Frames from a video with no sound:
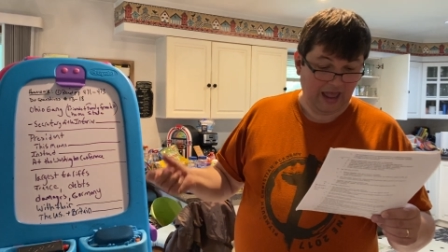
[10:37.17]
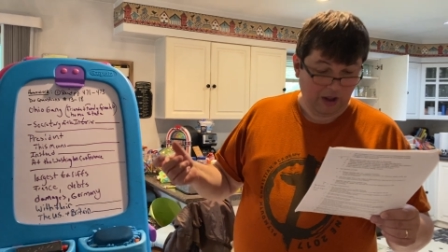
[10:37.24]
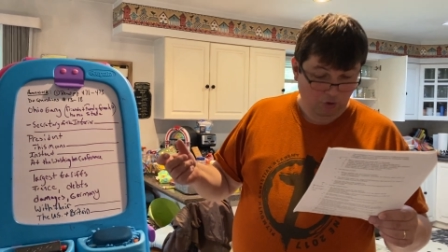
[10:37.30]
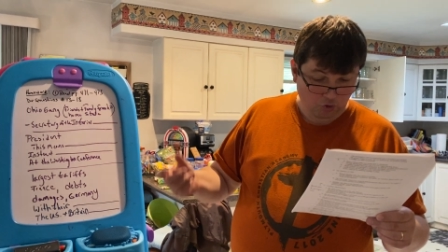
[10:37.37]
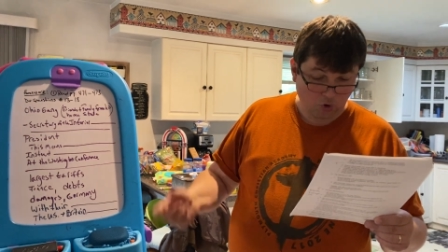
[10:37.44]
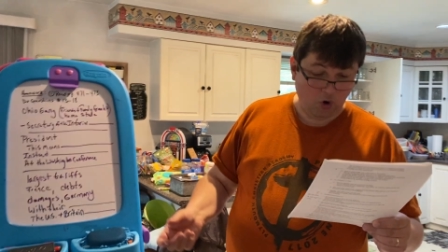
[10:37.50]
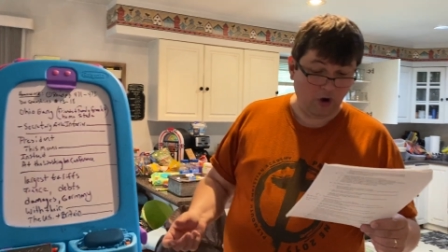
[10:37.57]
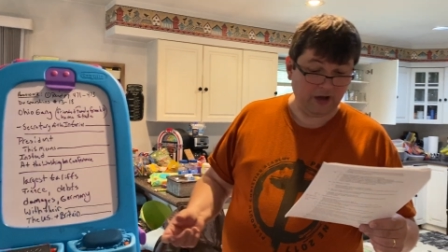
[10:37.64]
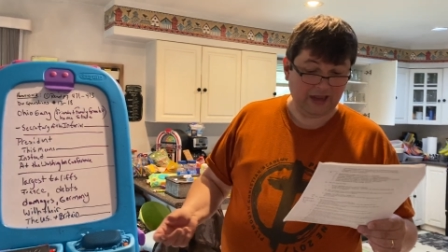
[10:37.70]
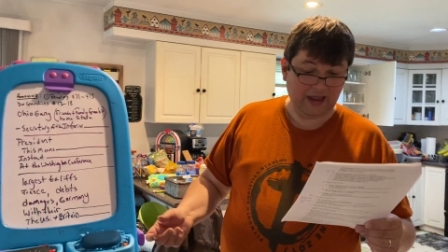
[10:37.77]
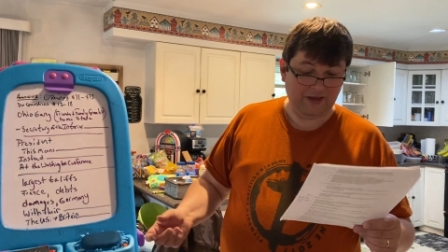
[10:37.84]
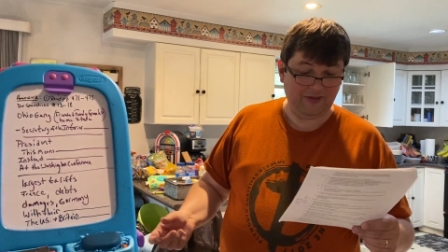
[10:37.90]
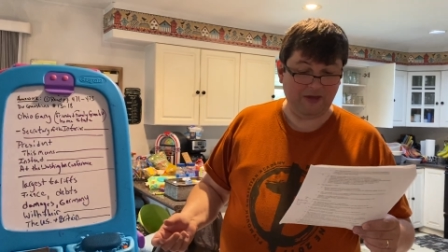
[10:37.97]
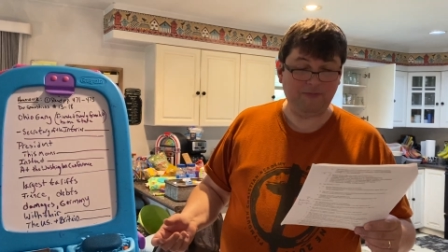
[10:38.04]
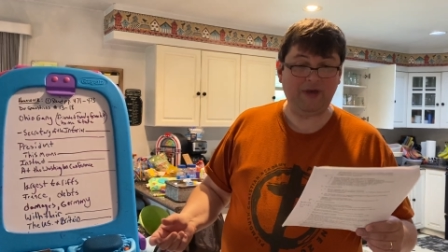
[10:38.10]
nor
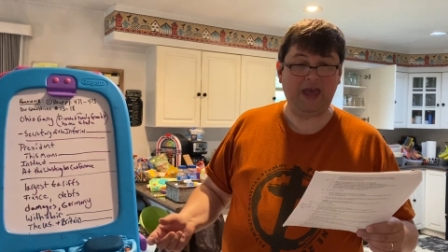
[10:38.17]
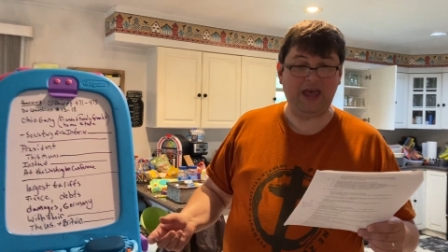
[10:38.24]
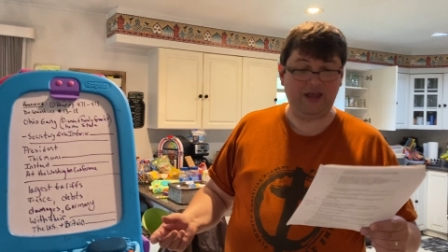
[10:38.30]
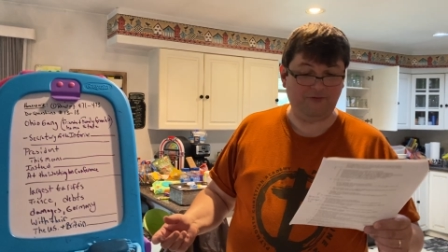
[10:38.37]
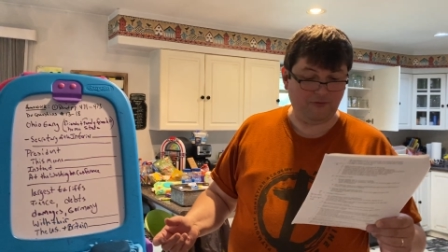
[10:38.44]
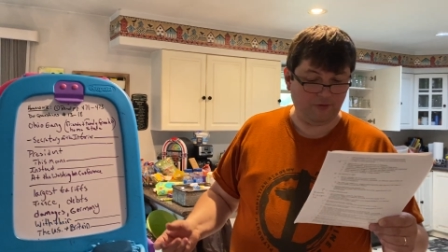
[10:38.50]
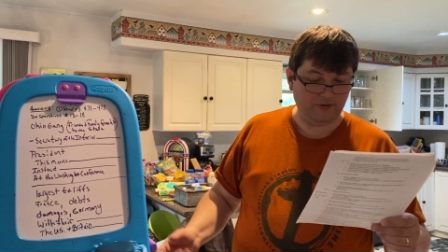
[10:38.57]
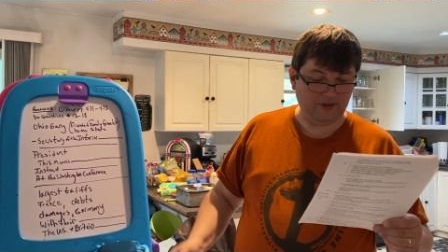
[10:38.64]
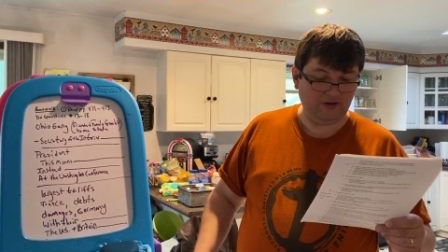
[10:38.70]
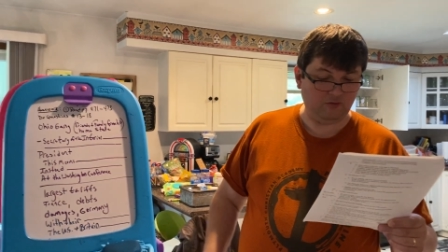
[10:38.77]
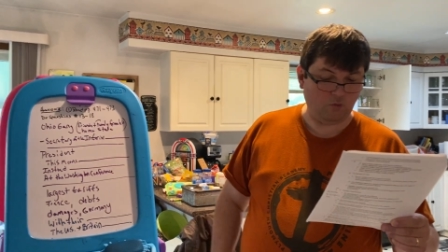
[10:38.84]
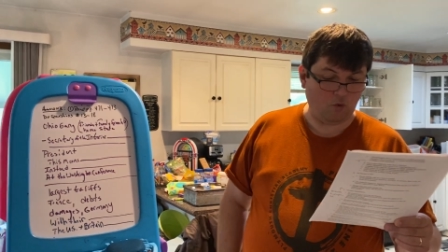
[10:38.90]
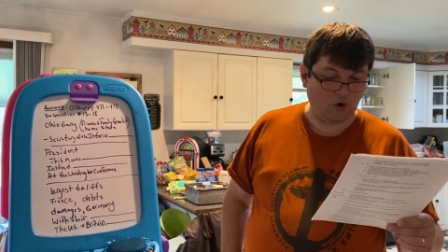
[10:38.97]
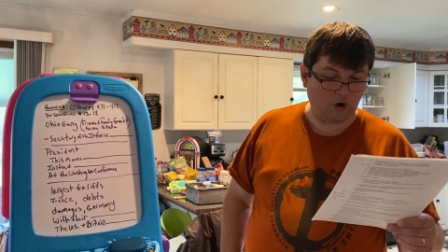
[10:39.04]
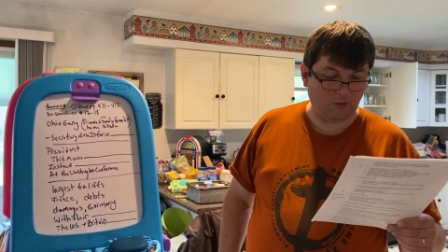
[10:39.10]
can they pay for these war